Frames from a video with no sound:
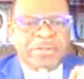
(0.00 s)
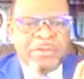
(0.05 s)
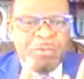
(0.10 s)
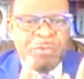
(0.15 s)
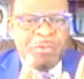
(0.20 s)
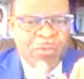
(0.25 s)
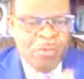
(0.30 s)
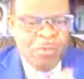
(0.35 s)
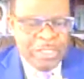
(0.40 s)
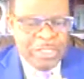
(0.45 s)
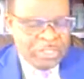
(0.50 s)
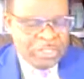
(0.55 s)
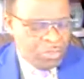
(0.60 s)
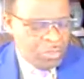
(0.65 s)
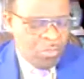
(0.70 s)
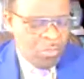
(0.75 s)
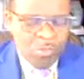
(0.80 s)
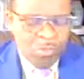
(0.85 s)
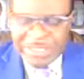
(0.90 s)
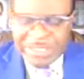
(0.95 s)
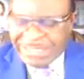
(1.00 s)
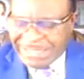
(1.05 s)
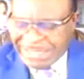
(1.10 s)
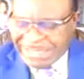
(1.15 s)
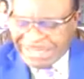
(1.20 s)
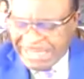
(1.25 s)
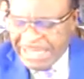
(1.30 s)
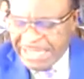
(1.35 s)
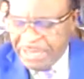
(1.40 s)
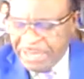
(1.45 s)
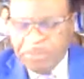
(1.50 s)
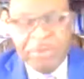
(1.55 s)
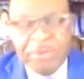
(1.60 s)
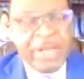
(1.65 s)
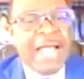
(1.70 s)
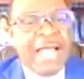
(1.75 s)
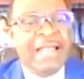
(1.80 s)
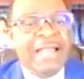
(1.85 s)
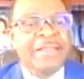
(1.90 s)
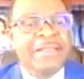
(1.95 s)
what we see. What
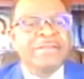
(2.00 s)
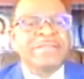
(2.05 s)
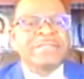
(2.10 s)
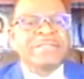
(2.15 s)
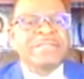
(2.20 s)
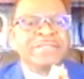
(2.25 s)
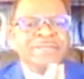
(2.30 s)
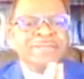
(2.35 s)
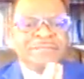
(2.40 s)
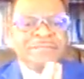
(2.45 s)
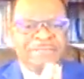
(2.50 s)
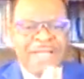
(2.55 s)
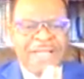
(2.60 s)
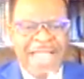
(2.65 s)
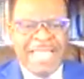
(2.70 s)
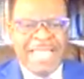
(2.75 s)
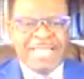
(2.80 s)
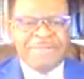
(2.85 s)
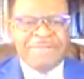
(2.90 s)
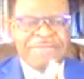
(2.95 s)
are those five